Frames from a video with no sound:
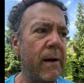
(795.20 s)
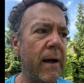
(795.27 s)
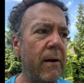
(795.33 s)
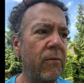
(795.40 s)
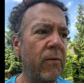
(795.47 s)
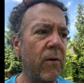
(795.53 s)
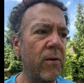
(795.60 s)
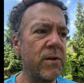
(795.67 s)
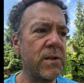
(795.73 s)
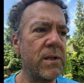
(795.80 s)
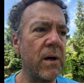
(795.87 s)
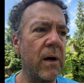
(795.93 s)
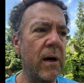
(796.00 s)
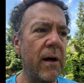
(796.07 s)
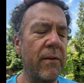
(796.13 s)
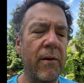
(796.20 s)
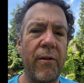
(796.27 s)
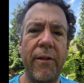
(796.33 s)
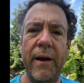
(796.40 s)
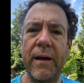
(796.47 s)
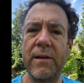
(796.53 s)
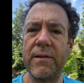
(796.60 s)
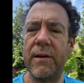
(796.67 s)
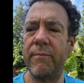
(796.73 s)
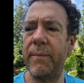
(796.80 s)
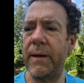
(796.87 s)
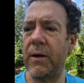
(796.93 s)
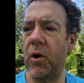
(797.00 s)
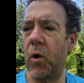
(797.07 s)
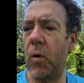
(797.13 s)
As far as the other things have
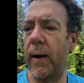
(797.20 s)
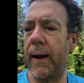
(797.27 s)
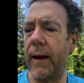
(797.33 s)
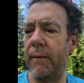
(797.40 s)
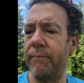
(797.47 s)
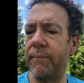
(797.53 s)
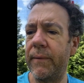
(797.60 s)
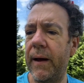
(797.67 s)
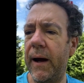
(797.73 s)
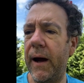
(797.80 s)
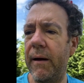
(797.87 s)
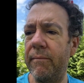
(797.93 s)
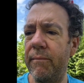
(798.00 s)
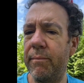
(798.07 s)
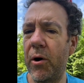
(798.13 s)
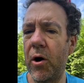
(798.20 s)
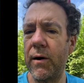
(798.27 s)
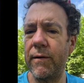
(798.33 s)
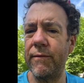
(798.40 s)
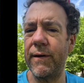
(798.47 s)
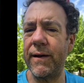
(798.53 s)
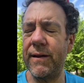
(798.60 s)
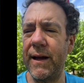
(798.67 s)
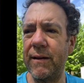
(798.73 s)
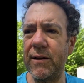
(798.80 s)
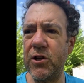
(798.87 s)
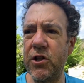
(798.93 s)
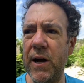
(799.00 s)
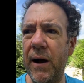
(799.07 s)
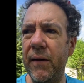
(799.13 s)
been going, part of I think the
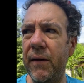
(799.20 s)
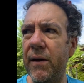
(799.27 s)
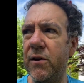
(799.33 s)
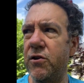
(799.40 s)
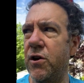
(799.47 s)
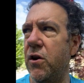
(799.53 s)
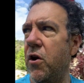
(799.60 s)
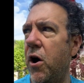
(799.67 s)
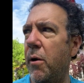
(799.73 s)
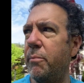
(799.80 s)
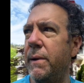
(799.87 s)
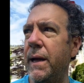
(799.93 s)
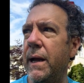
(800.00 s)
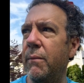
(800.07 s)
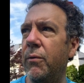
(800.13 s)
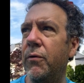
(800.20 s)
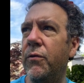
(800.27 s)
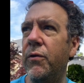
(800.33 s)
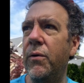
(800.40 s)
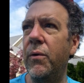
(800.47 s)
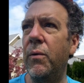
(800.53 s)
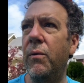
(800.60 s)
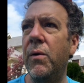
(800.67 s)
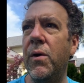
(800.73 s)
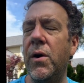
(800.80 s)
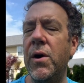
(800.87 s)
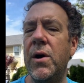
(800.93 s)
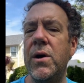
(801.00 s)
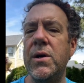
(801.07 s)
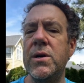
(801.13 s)
challenge in not being able to
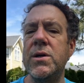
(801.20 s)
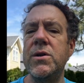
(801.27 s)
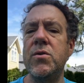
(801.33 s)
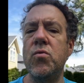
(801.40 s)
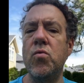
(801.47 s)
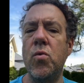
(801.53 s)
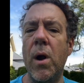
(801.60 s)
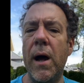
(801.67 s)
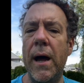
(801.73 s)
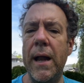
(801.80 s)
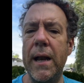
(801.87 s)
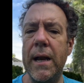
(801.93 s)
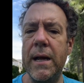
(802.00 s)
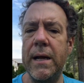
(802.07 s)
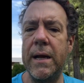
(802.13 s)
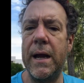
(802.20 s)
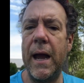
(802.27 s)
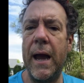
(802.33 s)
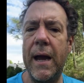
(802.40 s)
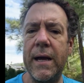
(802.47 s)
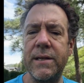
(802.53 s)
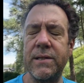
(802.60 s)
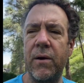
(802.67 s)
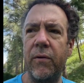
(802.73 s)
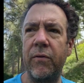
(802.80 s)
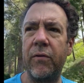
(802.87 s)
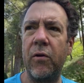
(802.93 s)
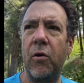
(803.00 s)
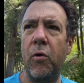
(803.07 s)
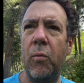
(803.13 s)
run has
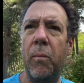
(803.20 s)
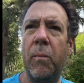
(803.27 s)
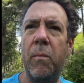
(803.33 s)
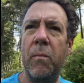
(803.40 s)
also,